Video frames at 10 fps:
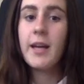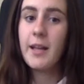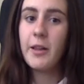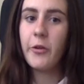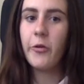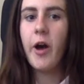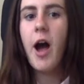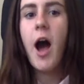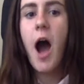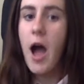Hello,
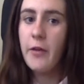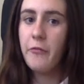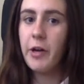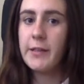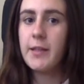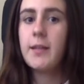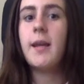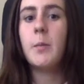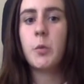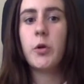I am Vanya and
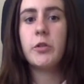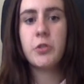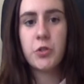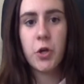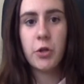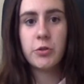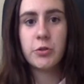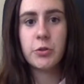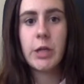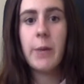I'm going to talk to
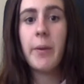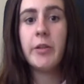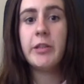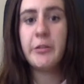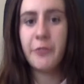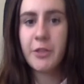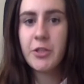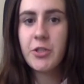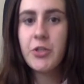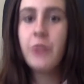you about the
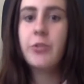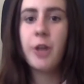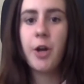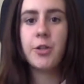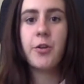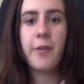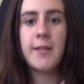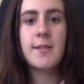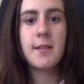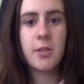efficiency of the
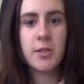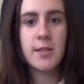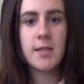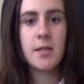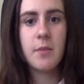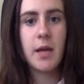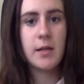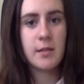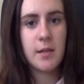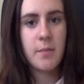cardiovascular system and
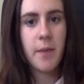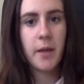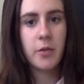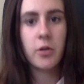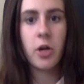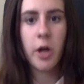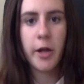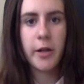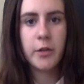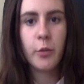its impact on our
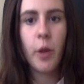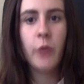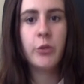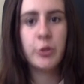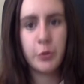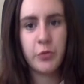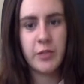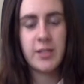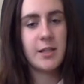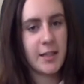health while we do
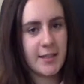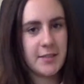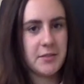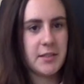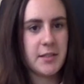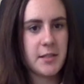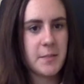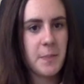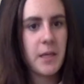physical activities.